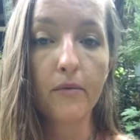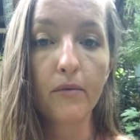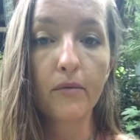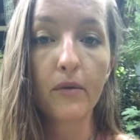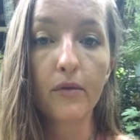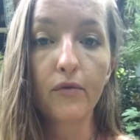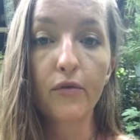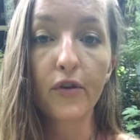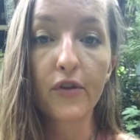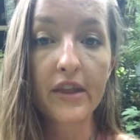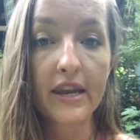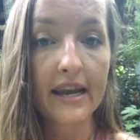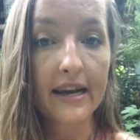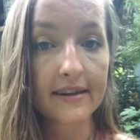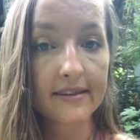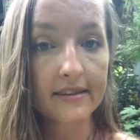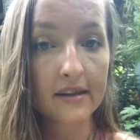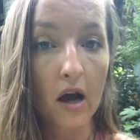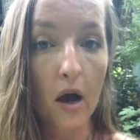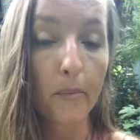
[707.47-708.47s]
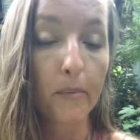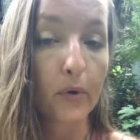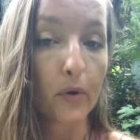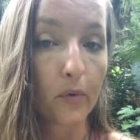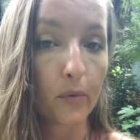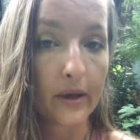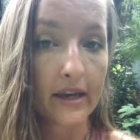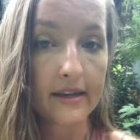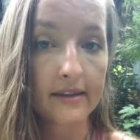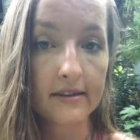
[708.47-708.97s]
for the next couple
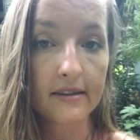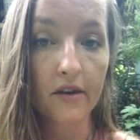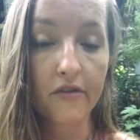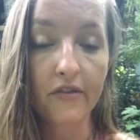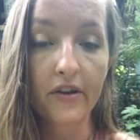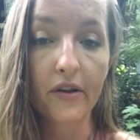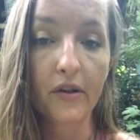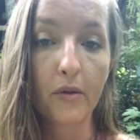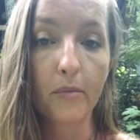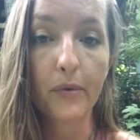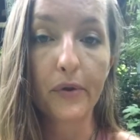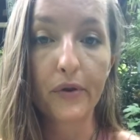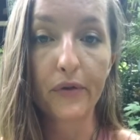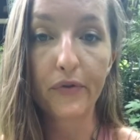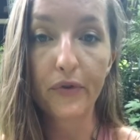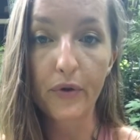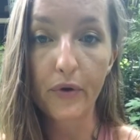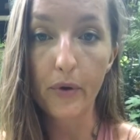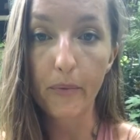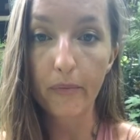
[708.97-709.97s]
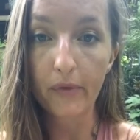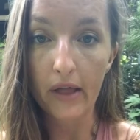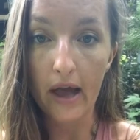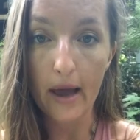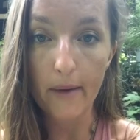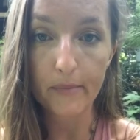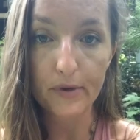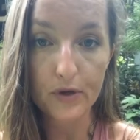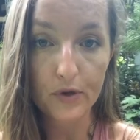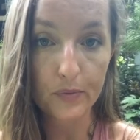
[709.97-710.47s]
weeks available if you apply
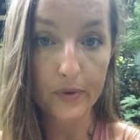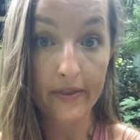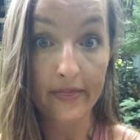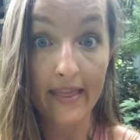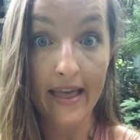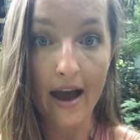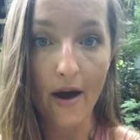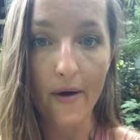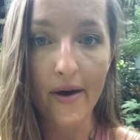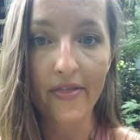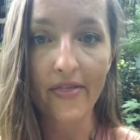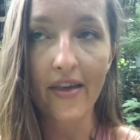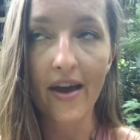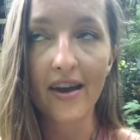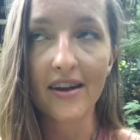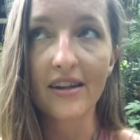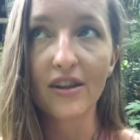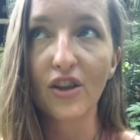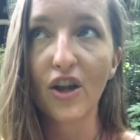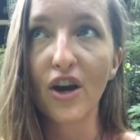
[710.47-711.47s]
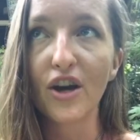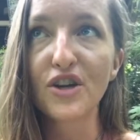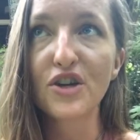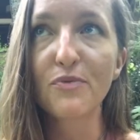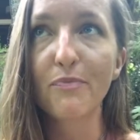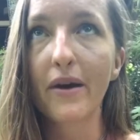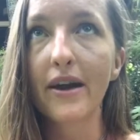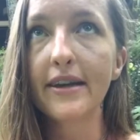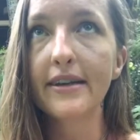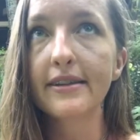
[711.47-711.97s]
between now and then at launch
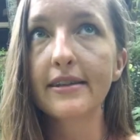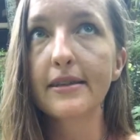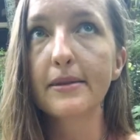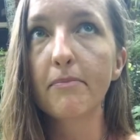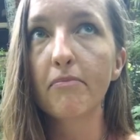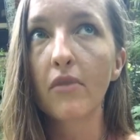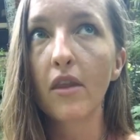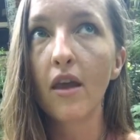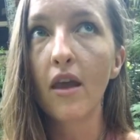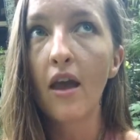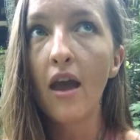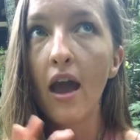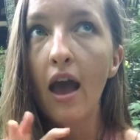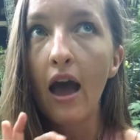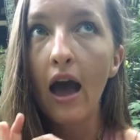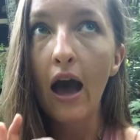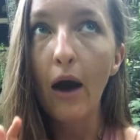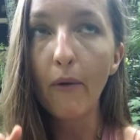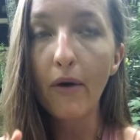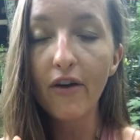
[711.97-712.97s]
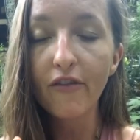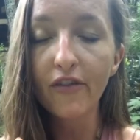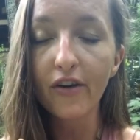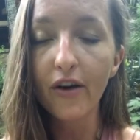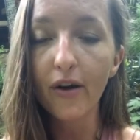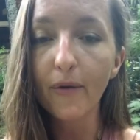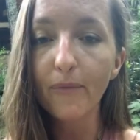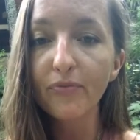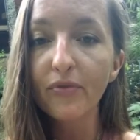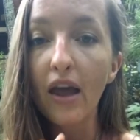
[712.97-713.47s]
price.
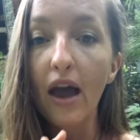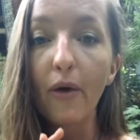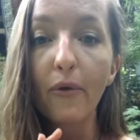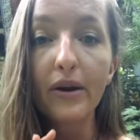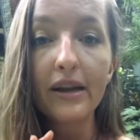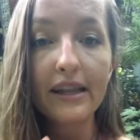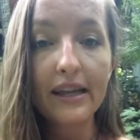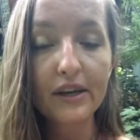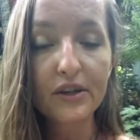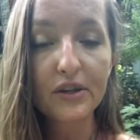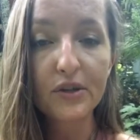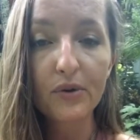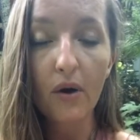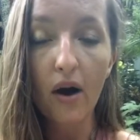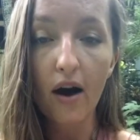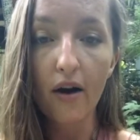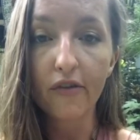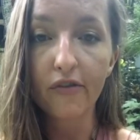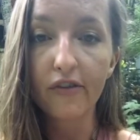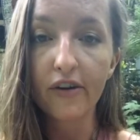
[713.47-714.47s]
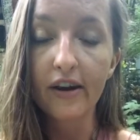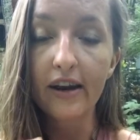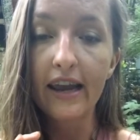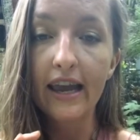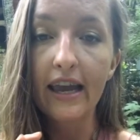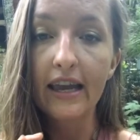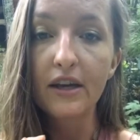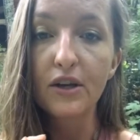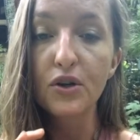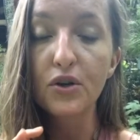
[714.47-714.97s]
However, I would like to offer
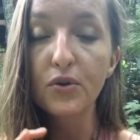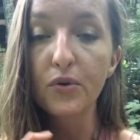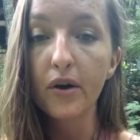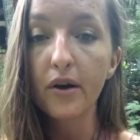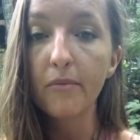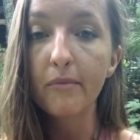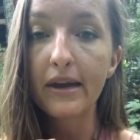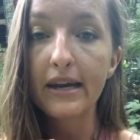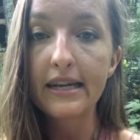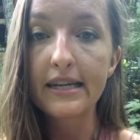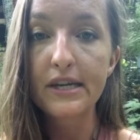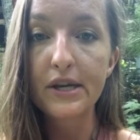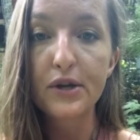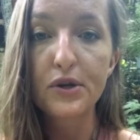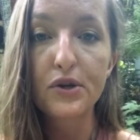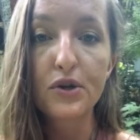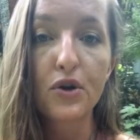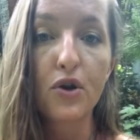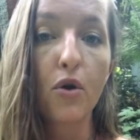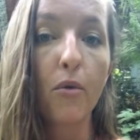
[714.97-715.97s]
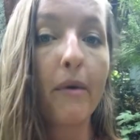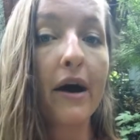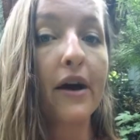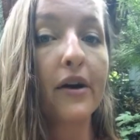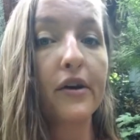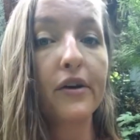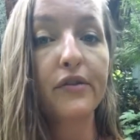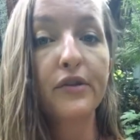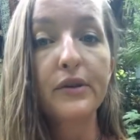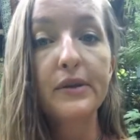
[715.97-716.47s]
a short meditation no matter
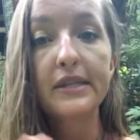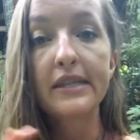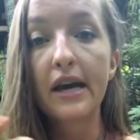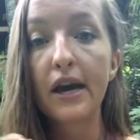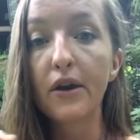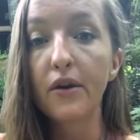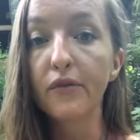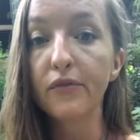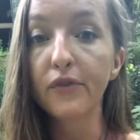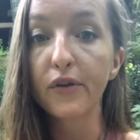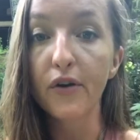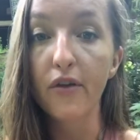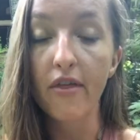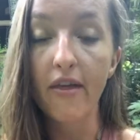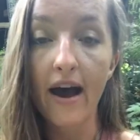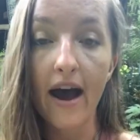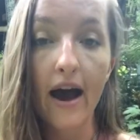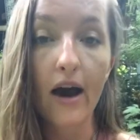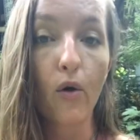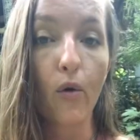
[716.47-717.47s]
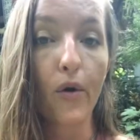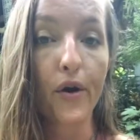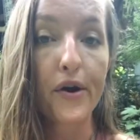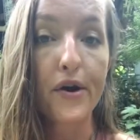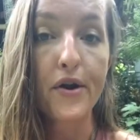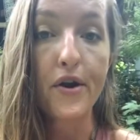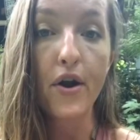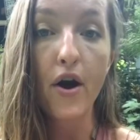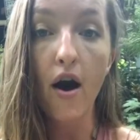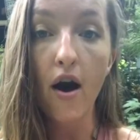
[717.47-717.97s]
if you sign up for that or
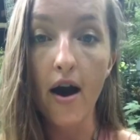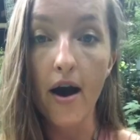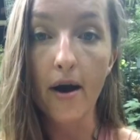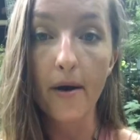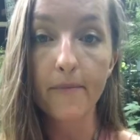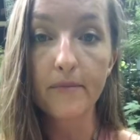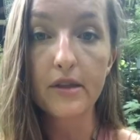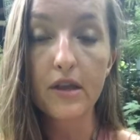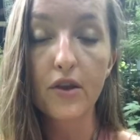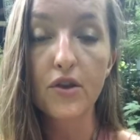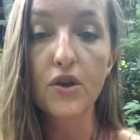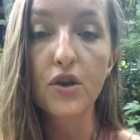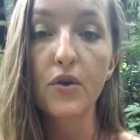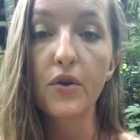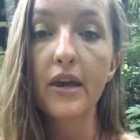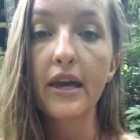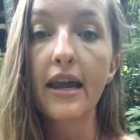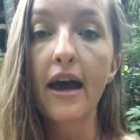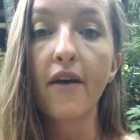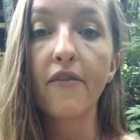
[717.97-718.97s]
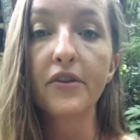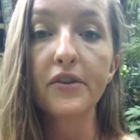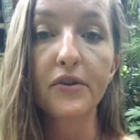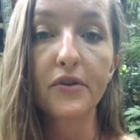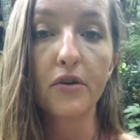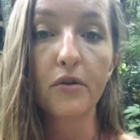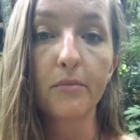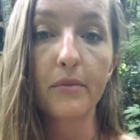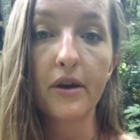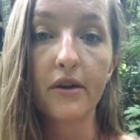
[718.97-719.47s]
not, so you can have a
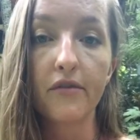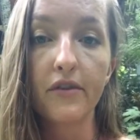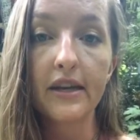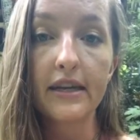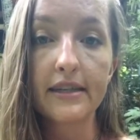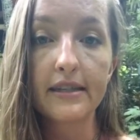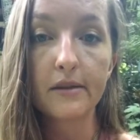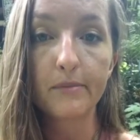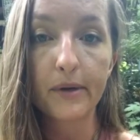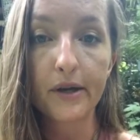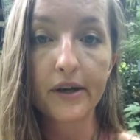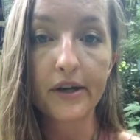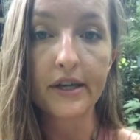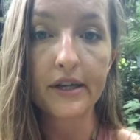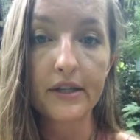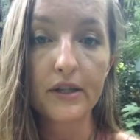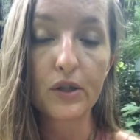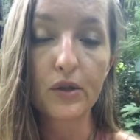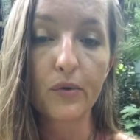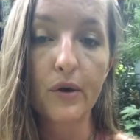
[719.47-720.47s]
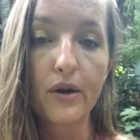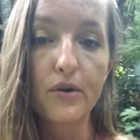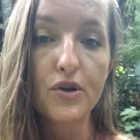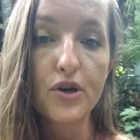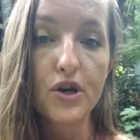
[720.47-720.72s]
little bit of an experience around your